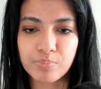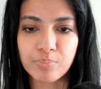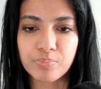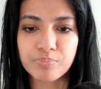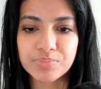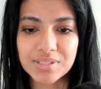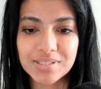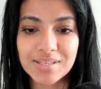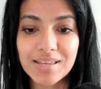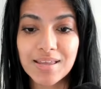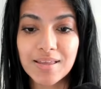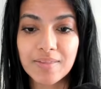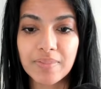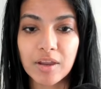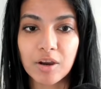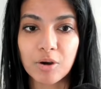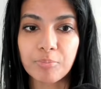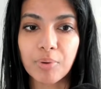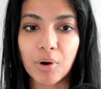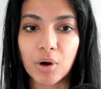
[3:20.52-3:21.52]
seeing
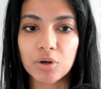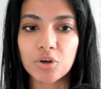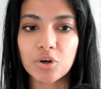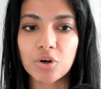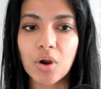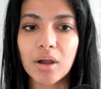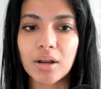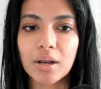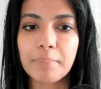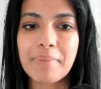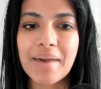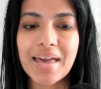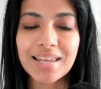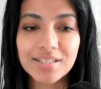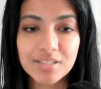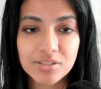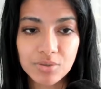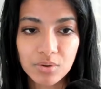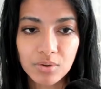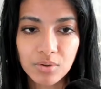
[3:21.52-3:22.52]
their partner on a
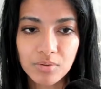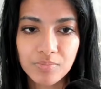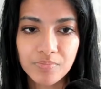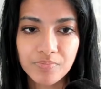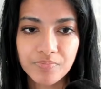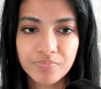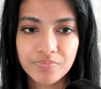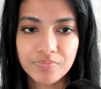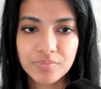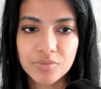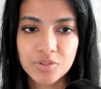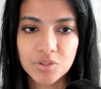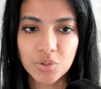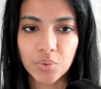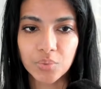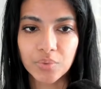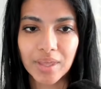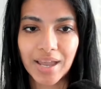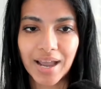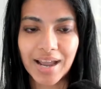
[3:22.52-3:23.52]
pedestal. So
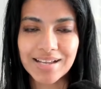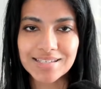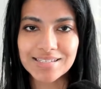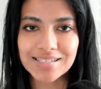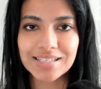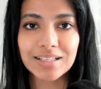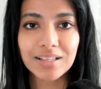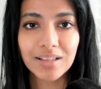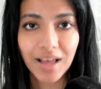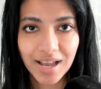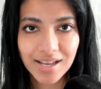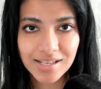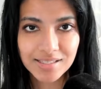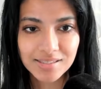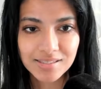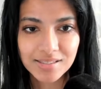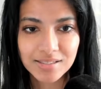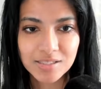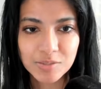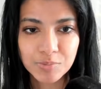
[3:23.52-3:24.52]
they
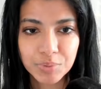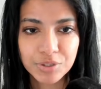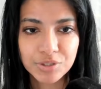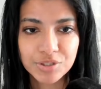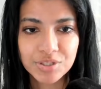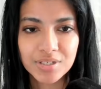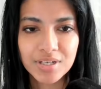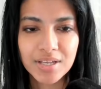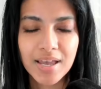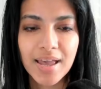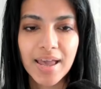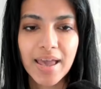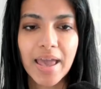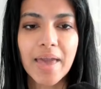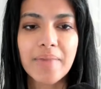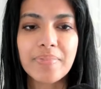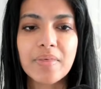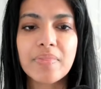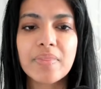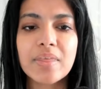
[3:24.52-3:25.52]
idealize this person
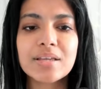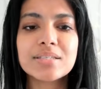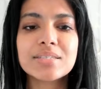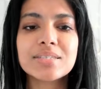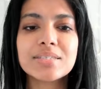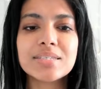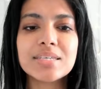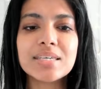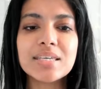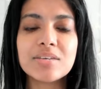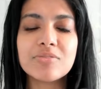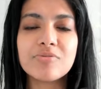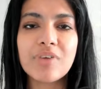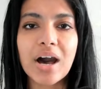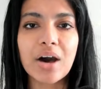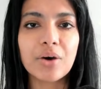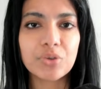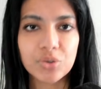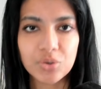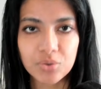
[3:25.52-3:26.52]
and then they
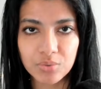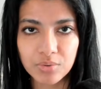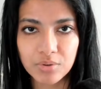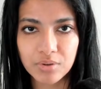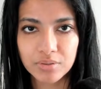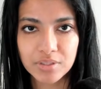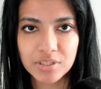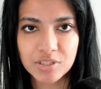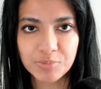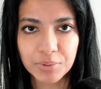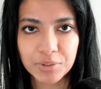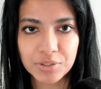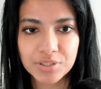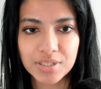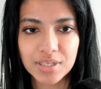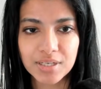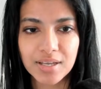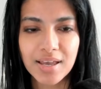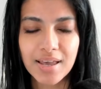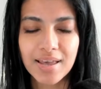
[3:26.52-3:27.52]
devalue this
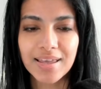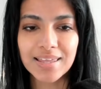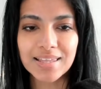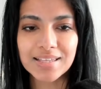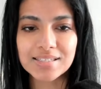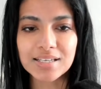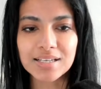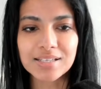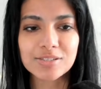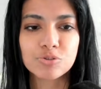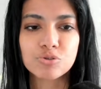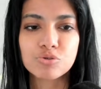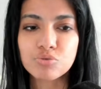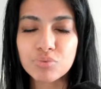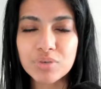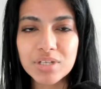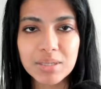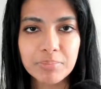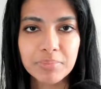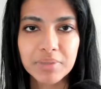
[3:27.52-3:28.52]
person. It is
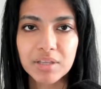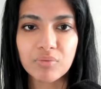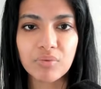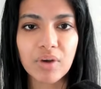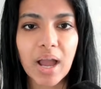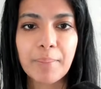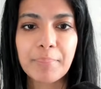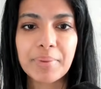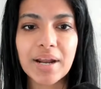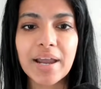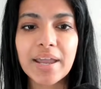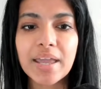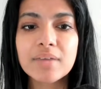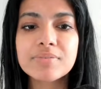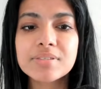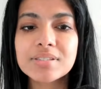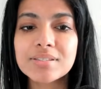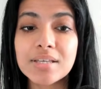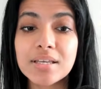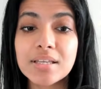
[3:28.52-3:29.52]
extremely rapid. I have
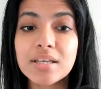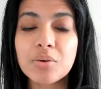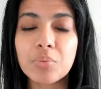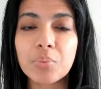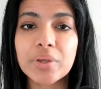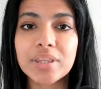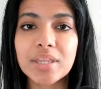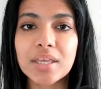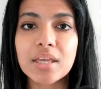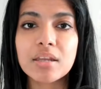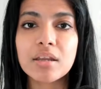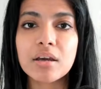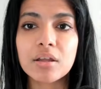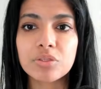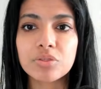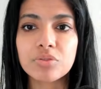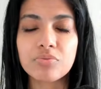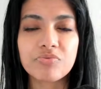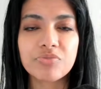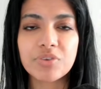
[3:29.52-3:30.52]
seen it within
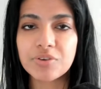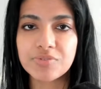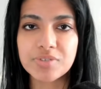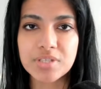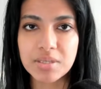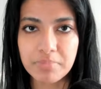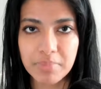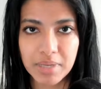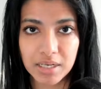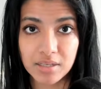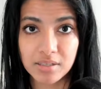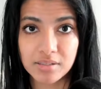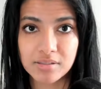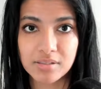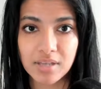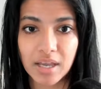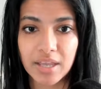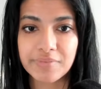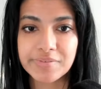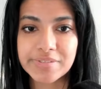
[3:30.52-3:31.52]
50 minutes.
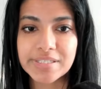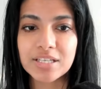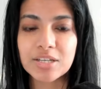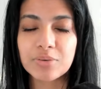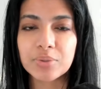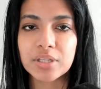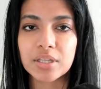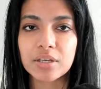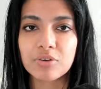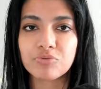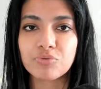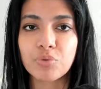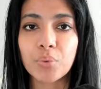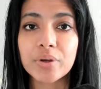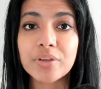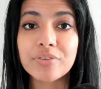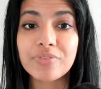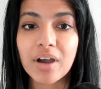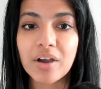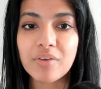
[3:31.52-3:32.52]
I have seen it within a
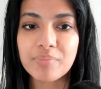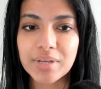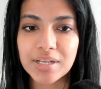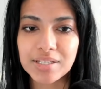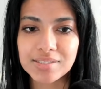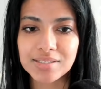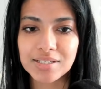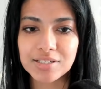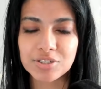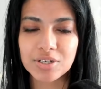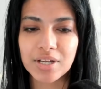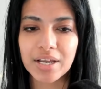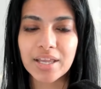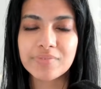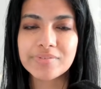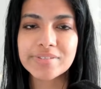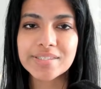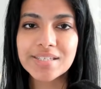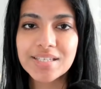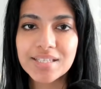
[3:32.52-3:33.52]
45-minute session. I have
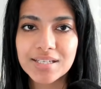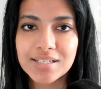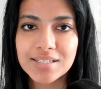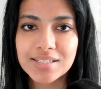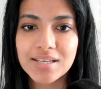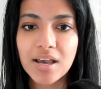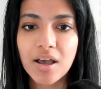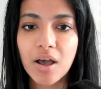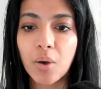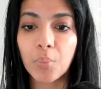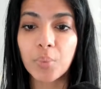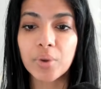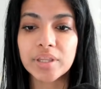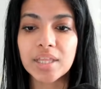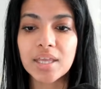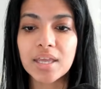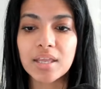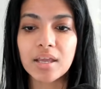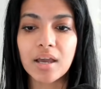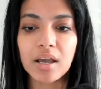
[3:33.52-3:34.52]
seen it
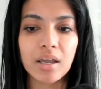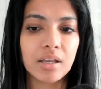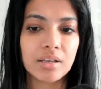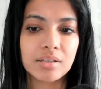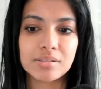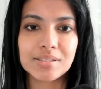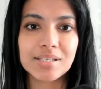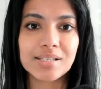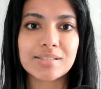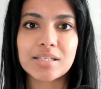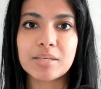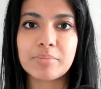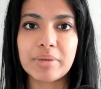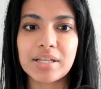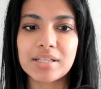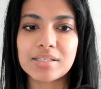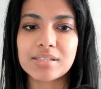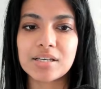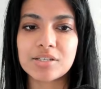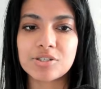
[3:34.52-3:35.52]
within a
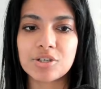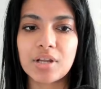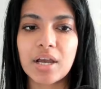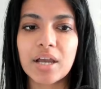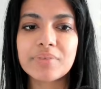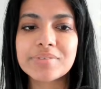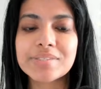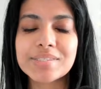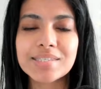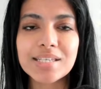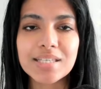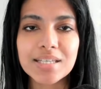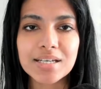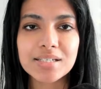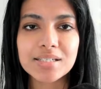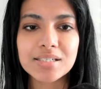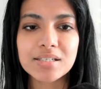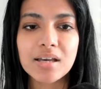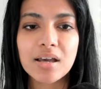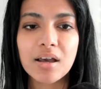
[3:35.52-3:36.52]
60-minute session. I've seen
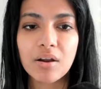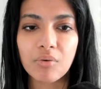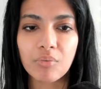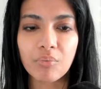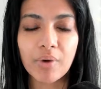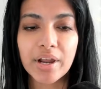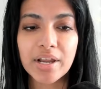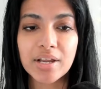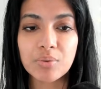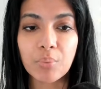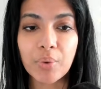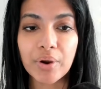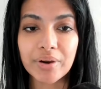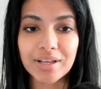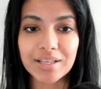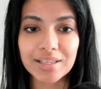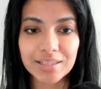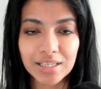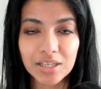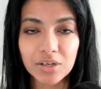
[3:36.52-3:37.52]
it, right? Where
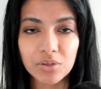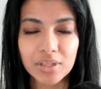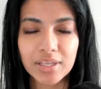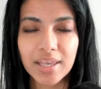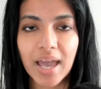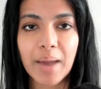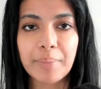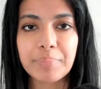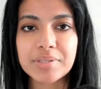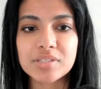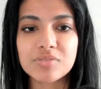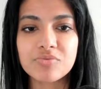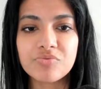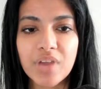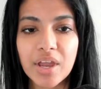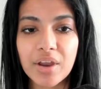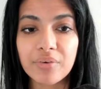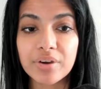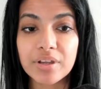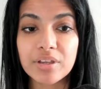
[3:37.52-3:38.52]
it literally happens
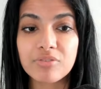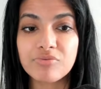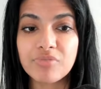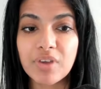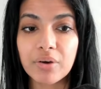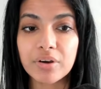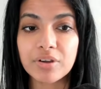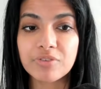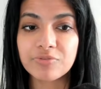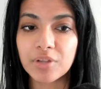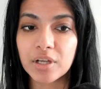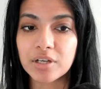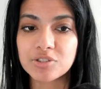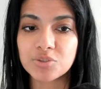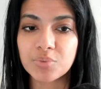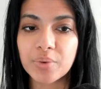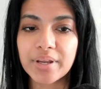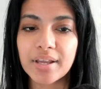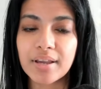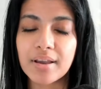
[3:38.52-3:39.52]
very, very
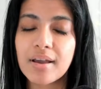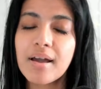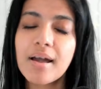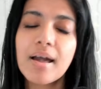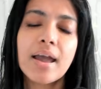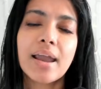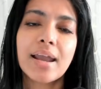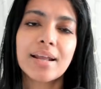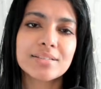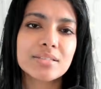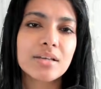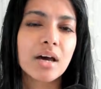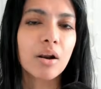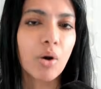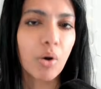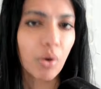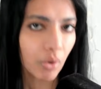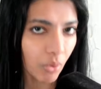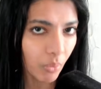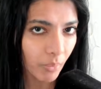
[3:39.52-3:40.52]
fluctuating. It's not
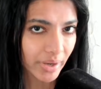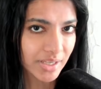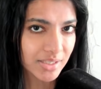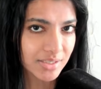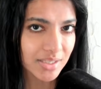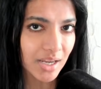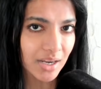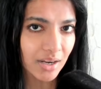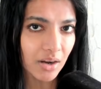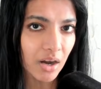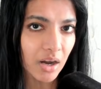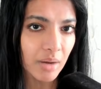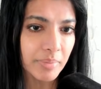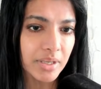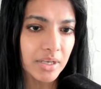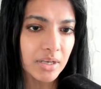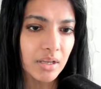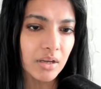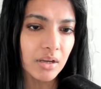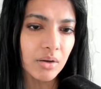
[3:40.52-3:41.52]
always that
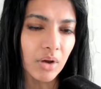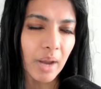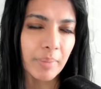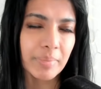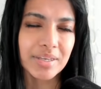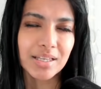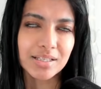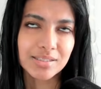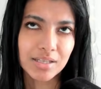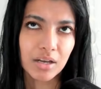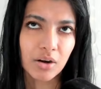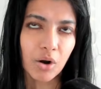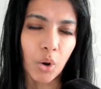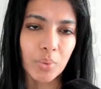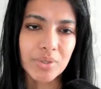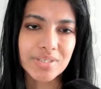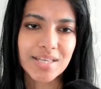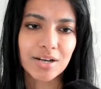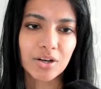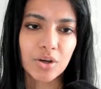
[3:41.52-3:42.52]
common. It's not
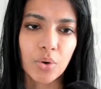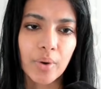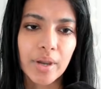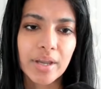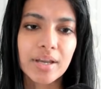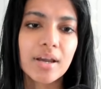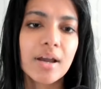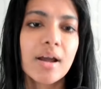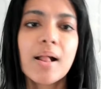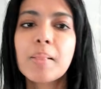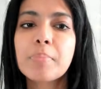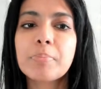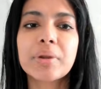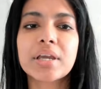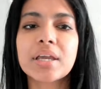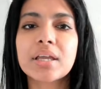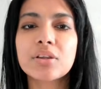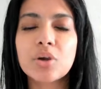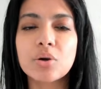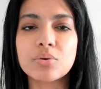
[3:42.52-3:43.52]
always that quick, but it
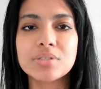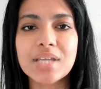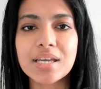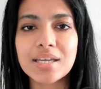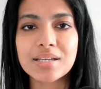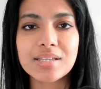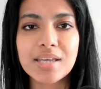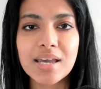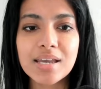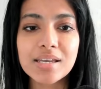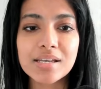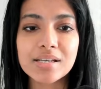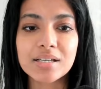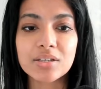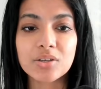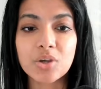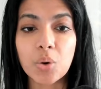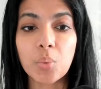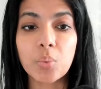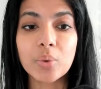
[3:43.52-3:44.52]
can go day to day. It can
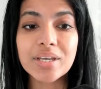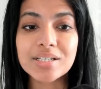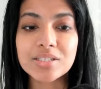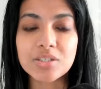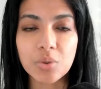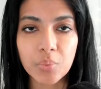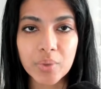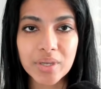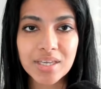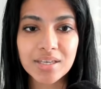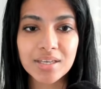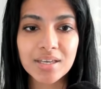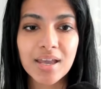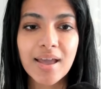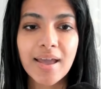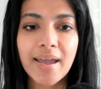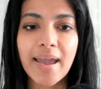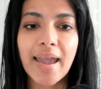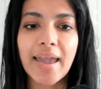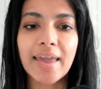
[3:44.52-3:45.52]
go week to week.
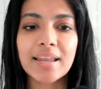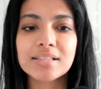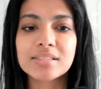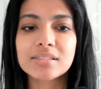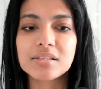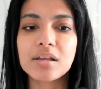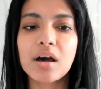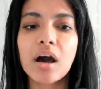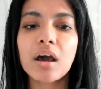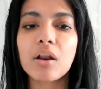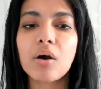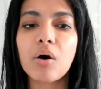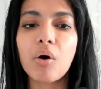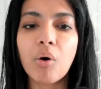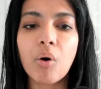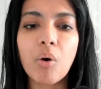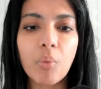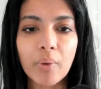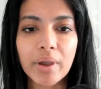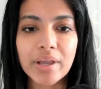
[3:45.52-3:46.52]
And it's not
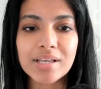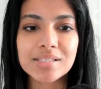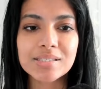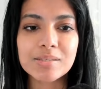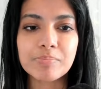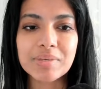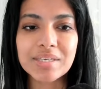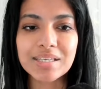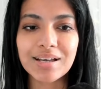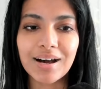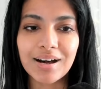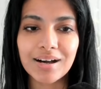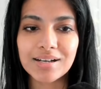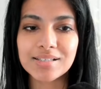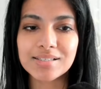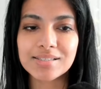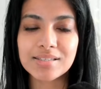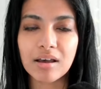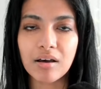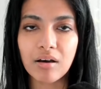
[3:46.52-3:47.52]
always
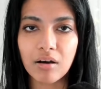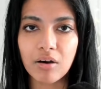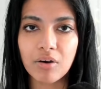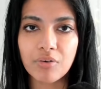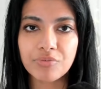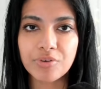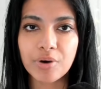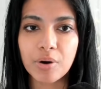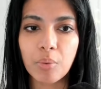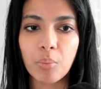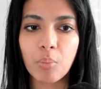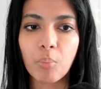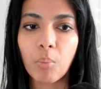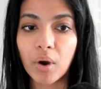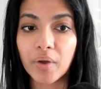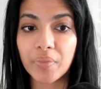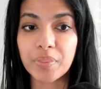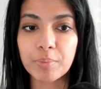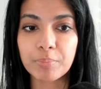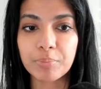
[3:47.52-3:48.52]
because of
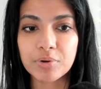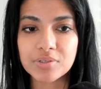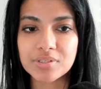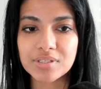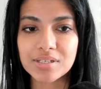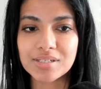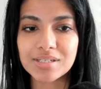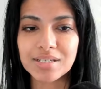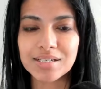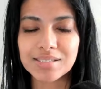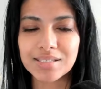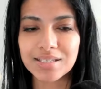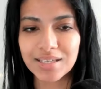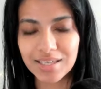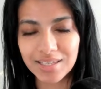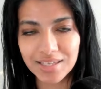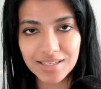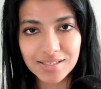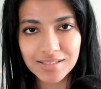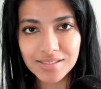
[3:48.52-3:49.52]
what the person does. It
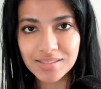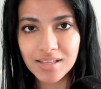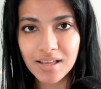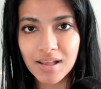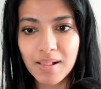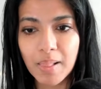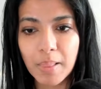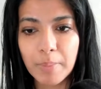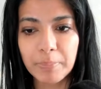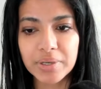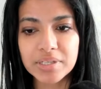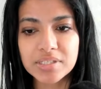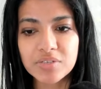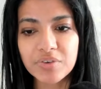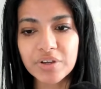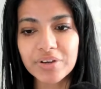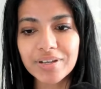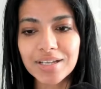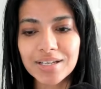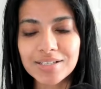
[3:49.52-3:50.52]
is, but it's a
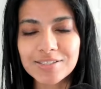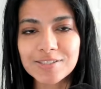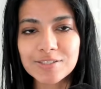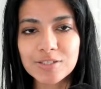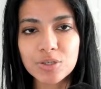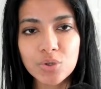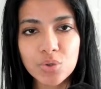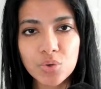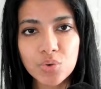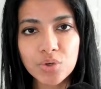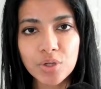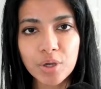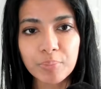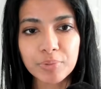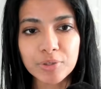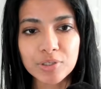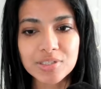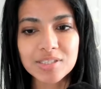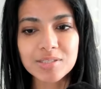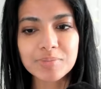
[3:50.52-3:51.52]
very skewed
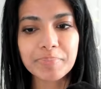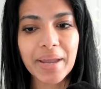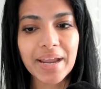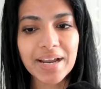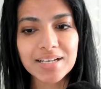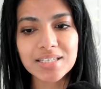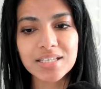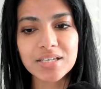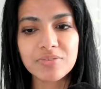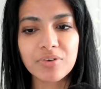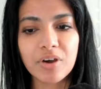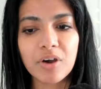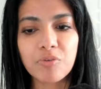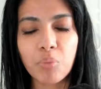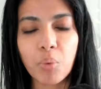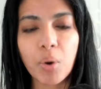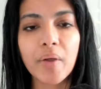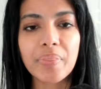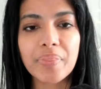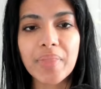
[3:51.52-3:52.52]
perspective of
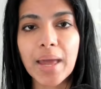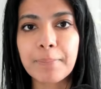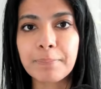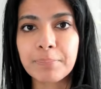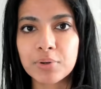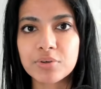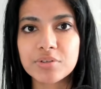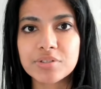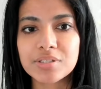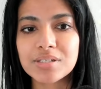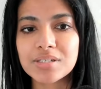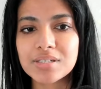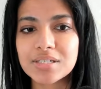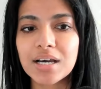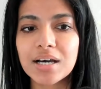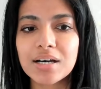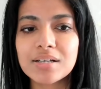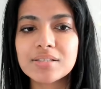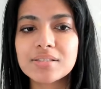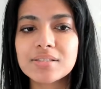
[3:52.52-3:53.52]
what that person
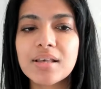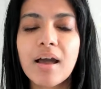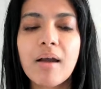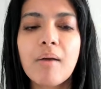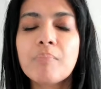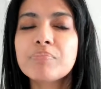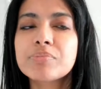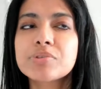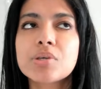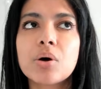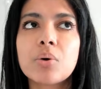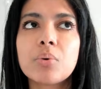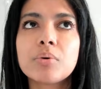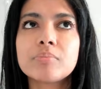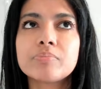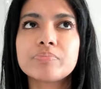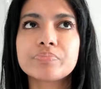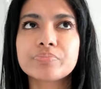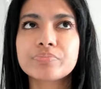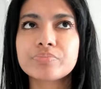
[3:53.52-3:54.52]
does. So
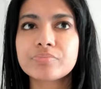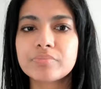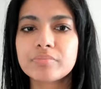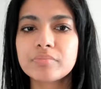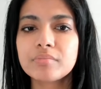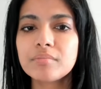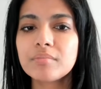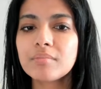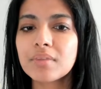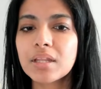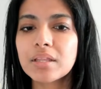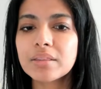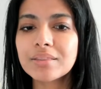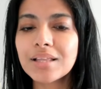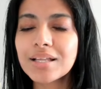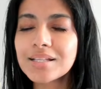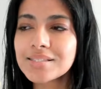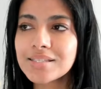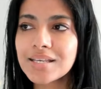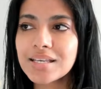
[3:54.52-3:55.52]

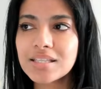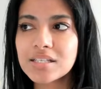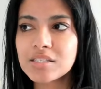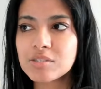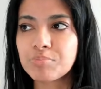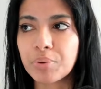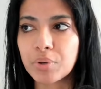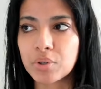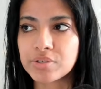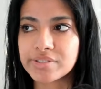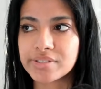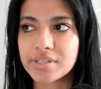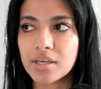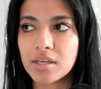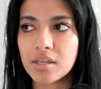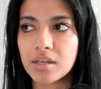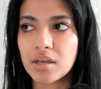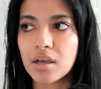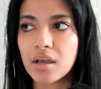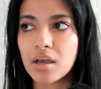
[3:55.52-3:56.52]
let's say this
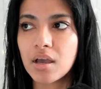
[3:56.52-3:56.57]
person,